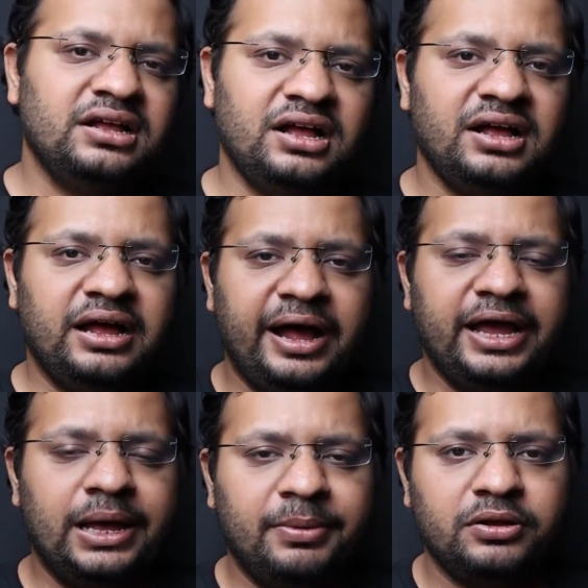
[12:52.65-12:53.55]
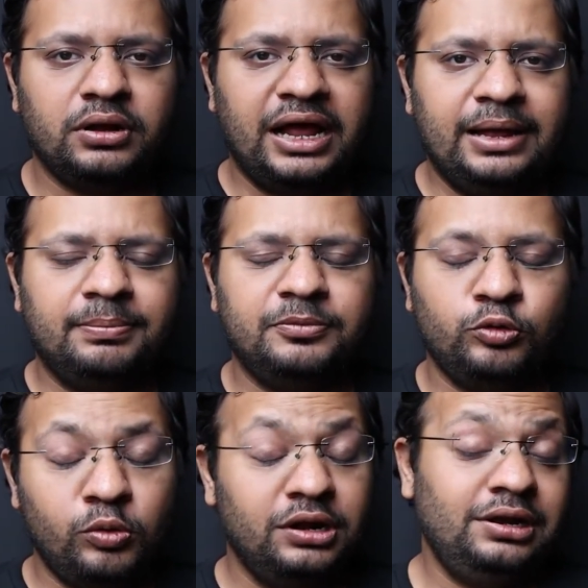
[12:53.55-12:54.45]
uh, I am a, I am
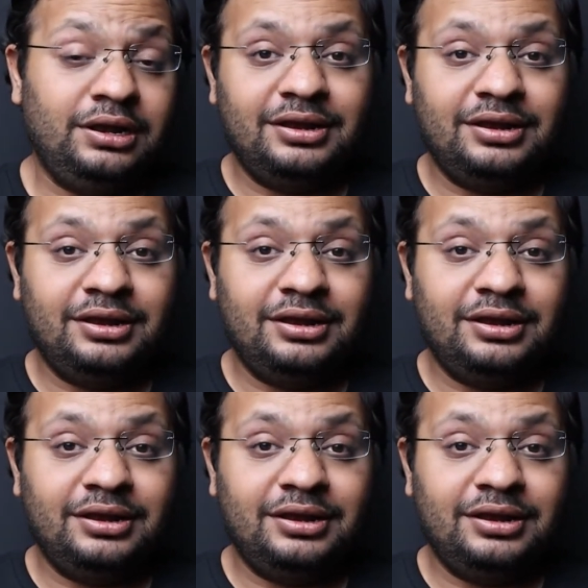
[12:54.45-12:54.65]
Google